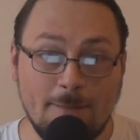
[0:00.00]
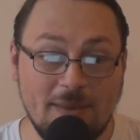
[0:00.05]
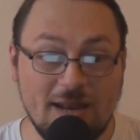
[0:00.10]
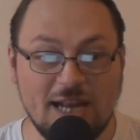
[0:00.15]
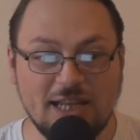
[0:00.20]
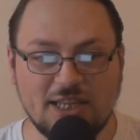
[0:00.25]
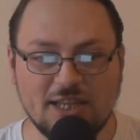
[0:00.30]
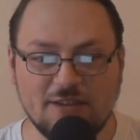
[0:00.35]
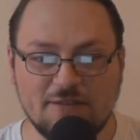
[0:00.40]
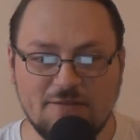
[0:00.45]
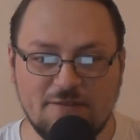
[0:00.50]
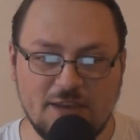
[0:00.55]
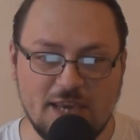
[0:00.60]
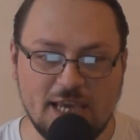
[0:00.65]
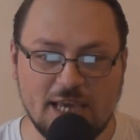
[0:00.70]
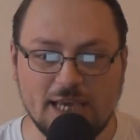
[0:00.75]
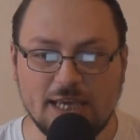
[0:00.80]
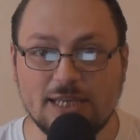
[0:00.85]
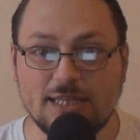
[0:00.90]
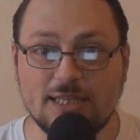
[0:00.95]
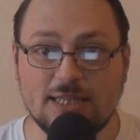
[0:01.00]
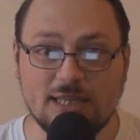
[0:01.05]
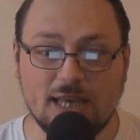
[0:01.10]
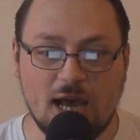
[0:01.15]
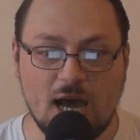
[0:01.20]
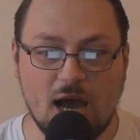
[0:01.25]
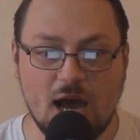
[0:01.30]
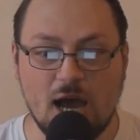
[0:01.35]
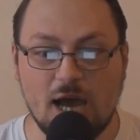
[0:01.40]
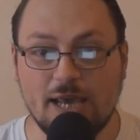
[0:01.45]
Militant vegans
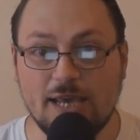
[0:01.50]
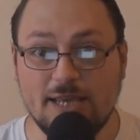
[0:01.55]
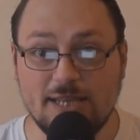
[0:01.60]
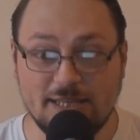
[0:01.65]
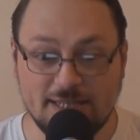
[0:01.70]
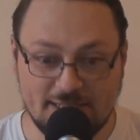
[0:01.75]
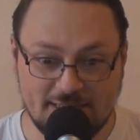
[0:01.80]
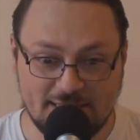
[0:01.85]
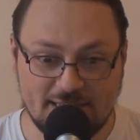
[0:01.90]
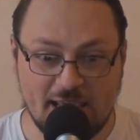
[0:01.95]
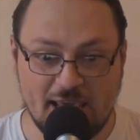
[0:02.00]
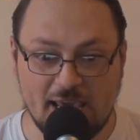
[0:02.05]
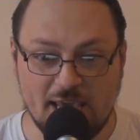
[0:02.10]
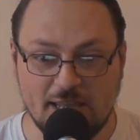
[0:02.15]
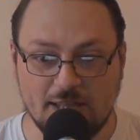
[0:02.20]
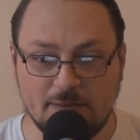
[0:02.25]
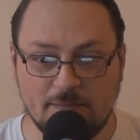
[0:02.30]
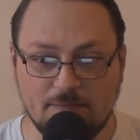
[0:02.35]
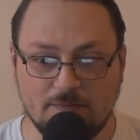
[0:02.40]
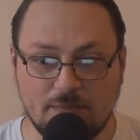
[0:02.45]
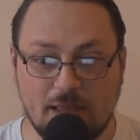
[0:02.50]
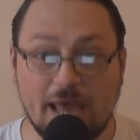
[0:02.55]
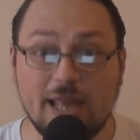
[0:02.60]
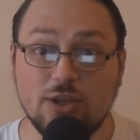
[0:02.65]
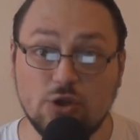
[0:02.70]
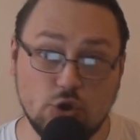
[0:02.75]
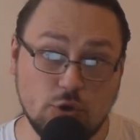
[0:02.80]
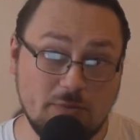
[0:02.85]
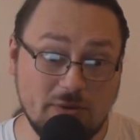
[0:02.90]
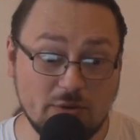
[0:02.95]
are insane
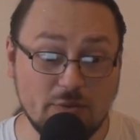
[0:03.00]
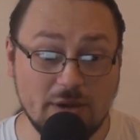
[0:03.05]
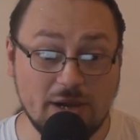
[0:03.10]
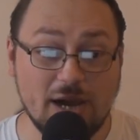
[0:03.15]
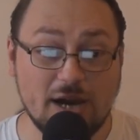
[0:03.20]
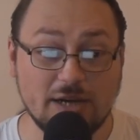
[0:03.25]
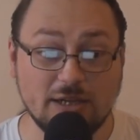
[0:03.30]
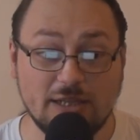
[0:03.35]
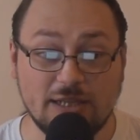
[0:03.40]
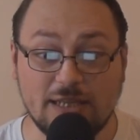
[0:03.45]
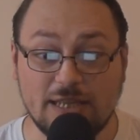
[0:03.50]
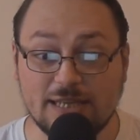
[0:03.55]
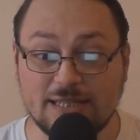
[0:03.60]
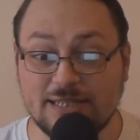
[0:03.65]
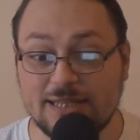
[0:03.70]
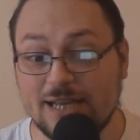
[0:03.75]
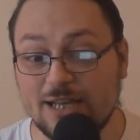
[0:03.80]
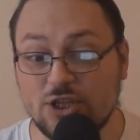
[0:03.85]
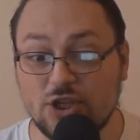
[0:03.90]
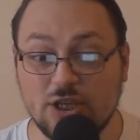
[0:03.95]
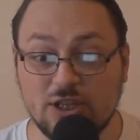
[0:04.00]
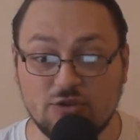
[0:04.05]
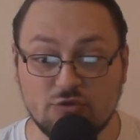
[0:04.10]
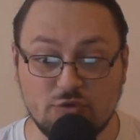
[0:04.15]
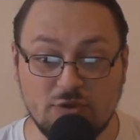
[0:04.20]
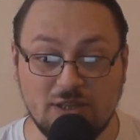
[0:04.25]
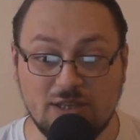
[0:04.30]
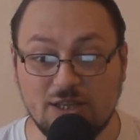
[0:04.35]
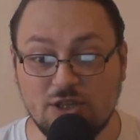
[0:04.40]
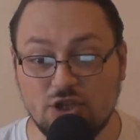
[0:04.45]
and should be regarded as such and
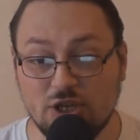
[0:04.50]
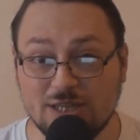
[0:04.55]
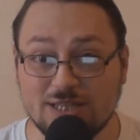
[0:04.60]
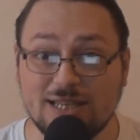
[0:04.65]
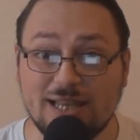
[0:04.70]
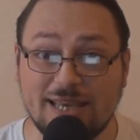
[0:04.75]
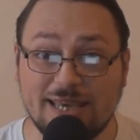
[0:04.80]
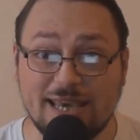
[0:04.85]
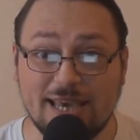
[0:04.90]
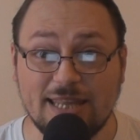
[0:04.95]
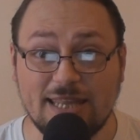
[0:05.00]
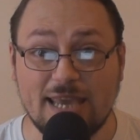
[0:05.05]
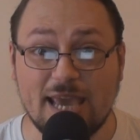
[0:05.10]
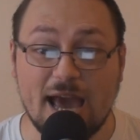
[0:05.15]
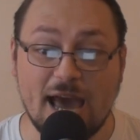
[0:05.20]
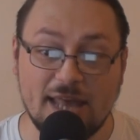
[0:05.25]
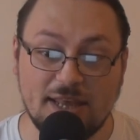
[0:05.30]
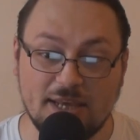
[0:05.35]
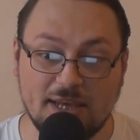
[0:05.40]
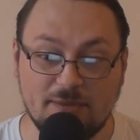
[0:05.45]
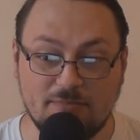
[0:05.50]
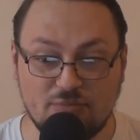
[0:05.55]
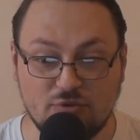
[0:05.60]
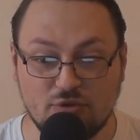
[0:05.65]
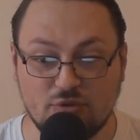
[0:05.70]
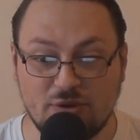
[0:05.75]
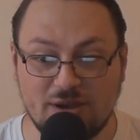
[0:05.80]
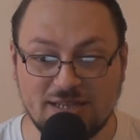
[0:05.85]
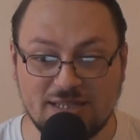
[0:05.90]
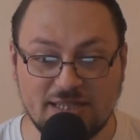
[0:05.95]
treated just like any other
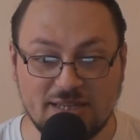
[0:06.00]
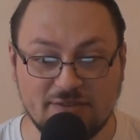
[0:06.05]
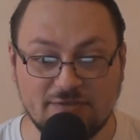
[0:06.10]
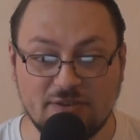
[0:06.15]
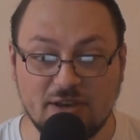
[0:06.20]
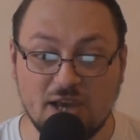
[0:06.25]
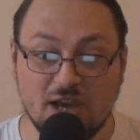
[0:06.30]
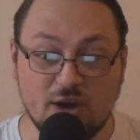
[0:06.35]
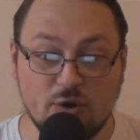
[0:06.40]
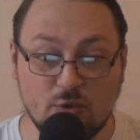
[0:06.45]
progressive,